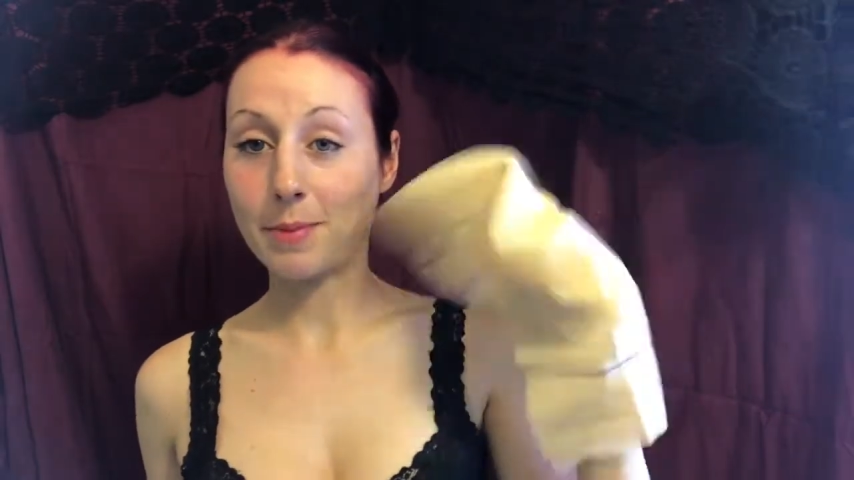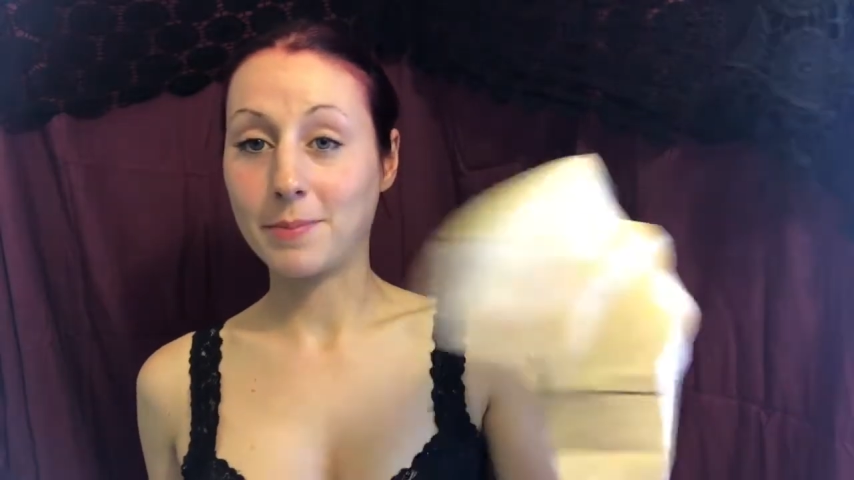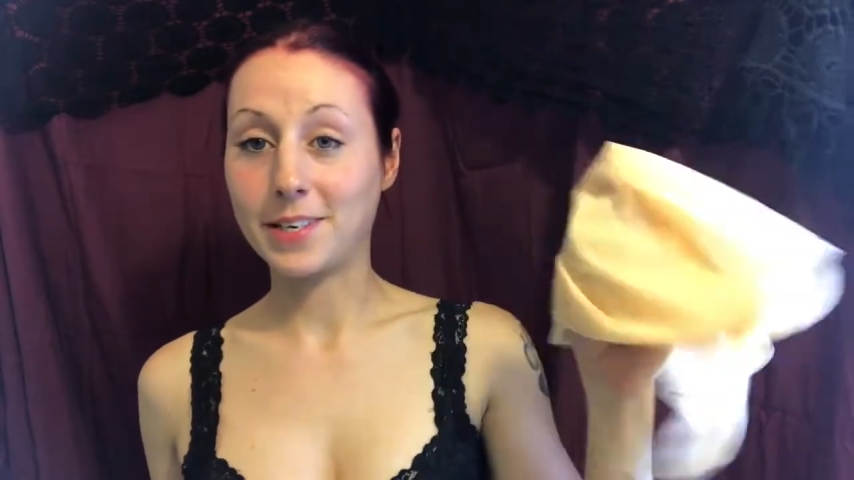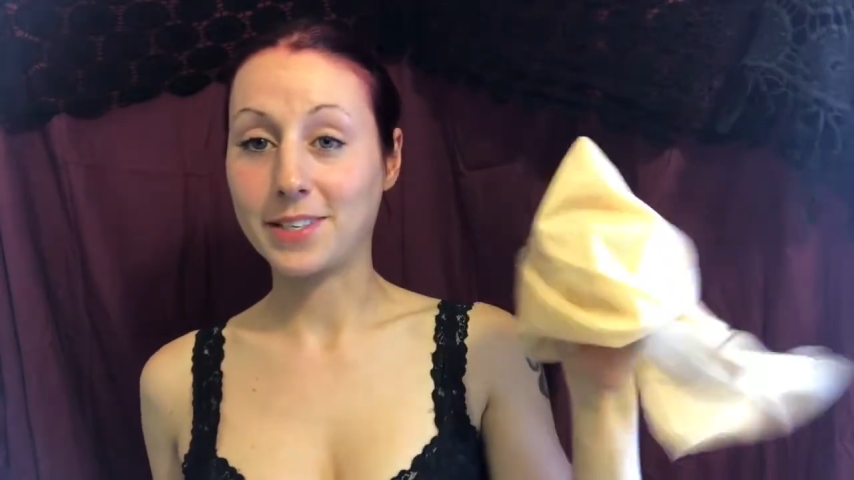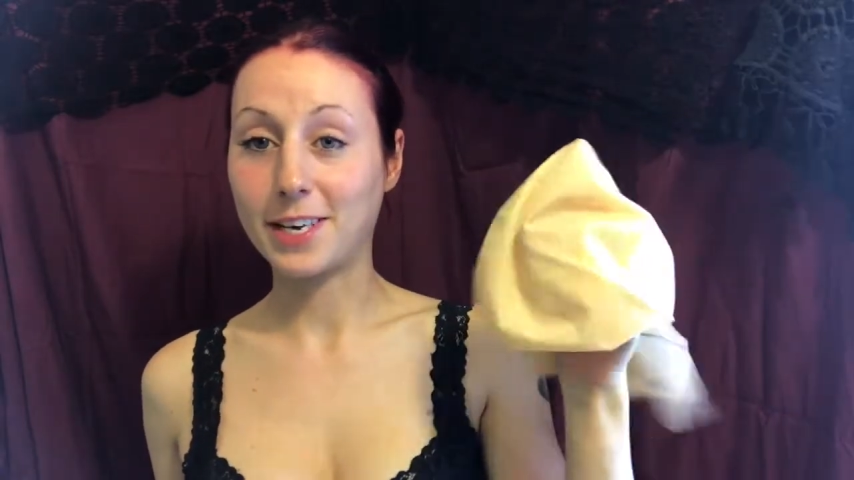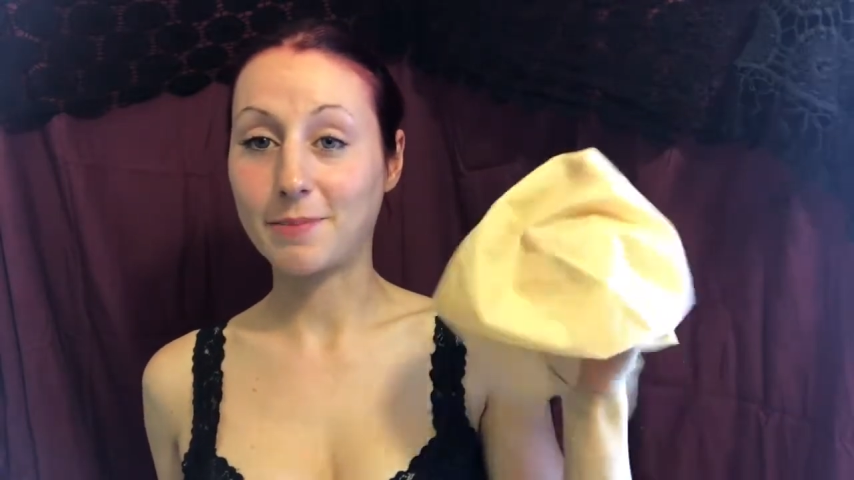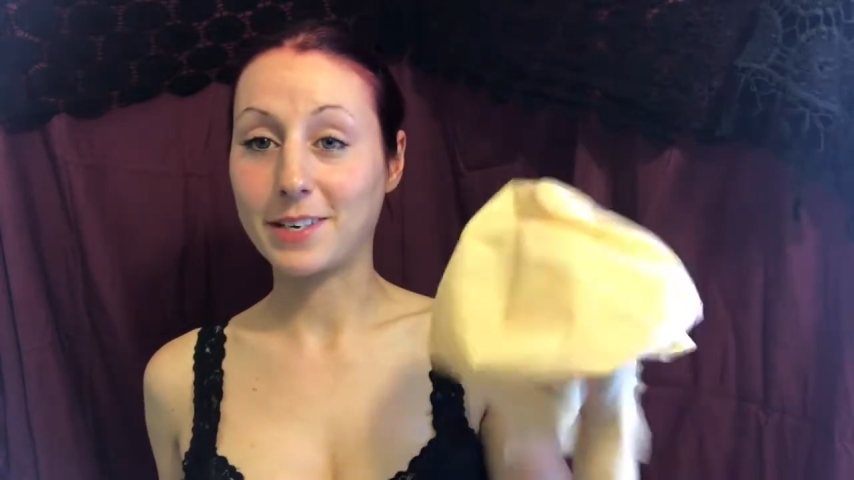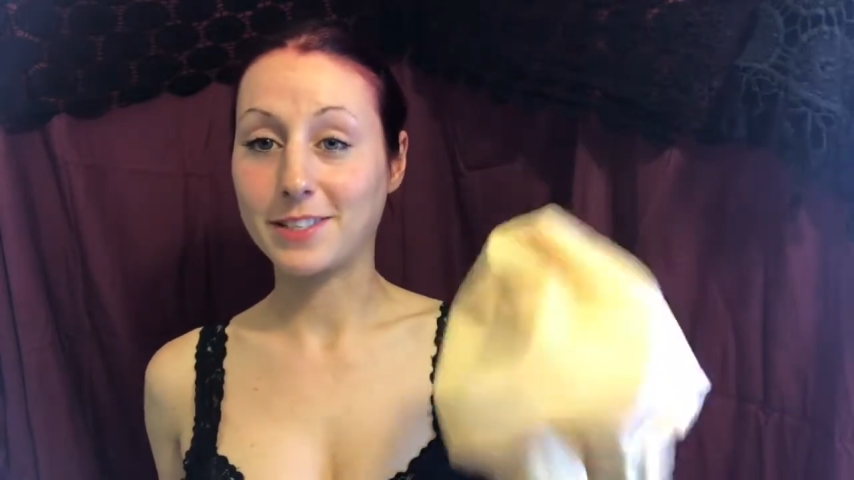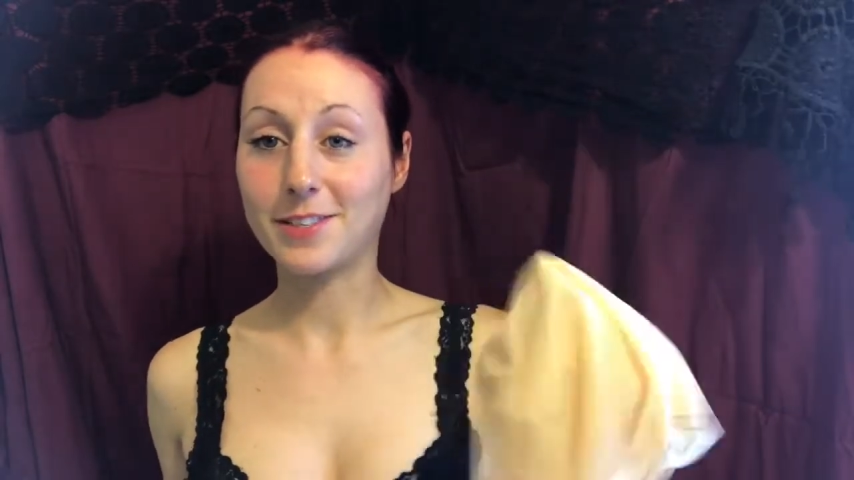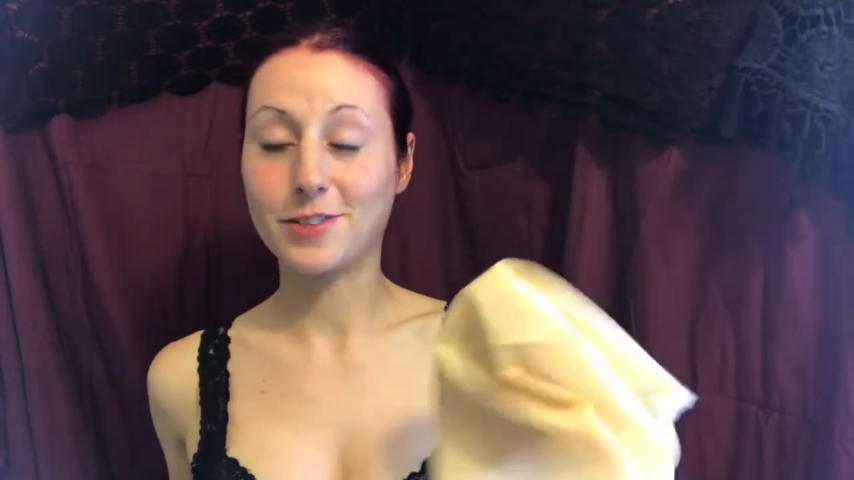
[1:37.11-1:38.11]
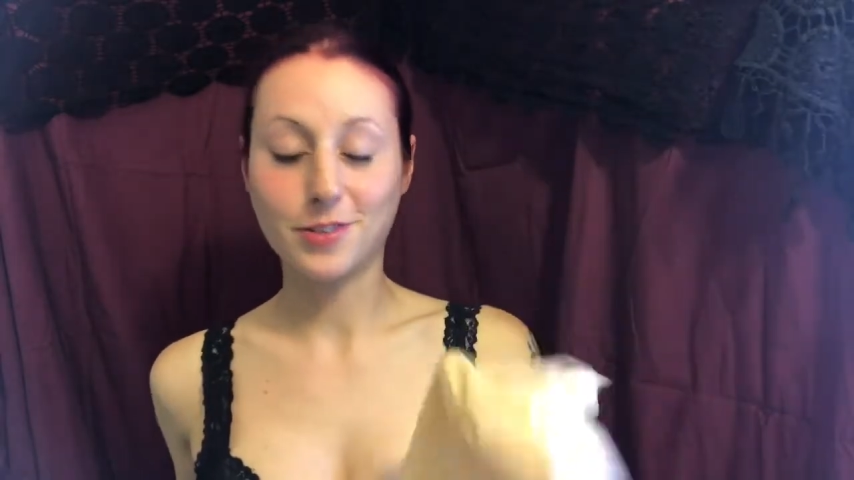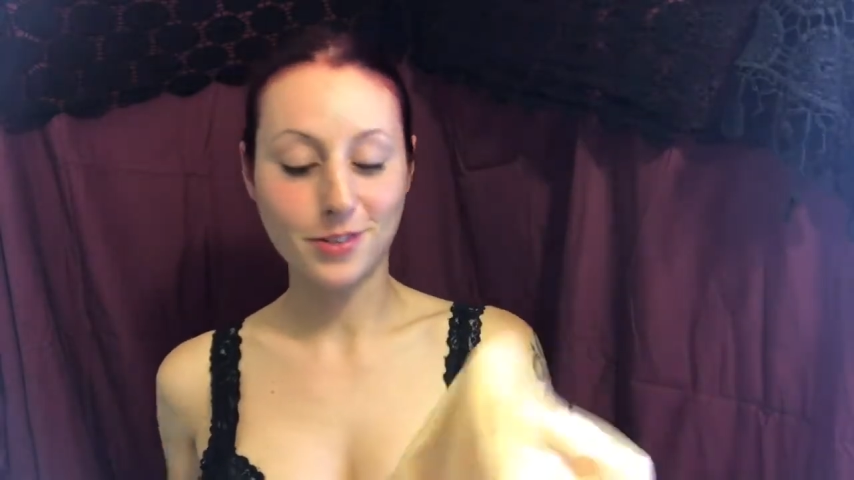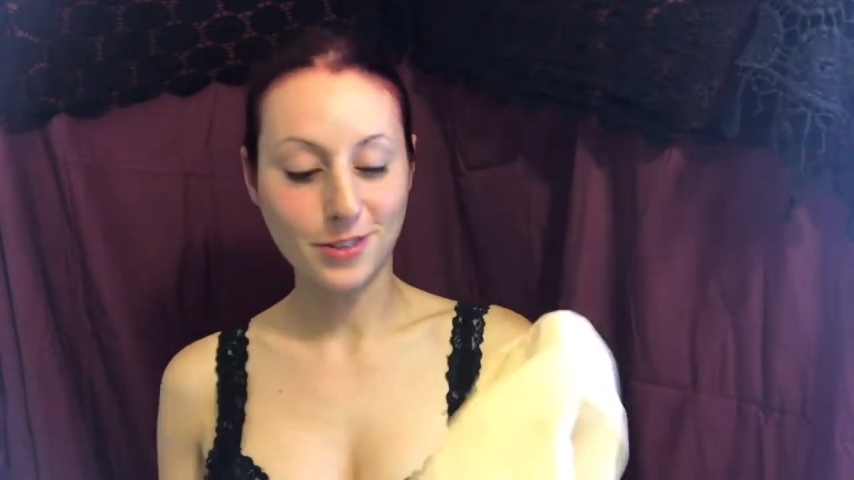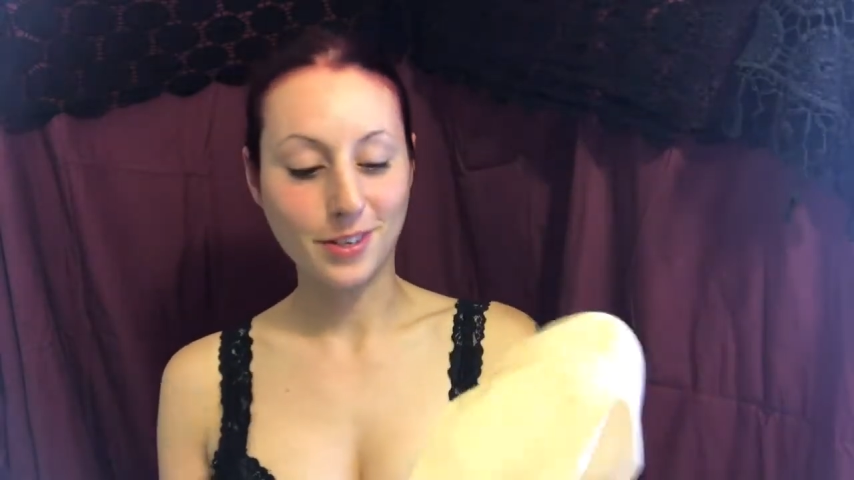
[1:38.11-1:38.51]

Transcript: I'm going to take my scissors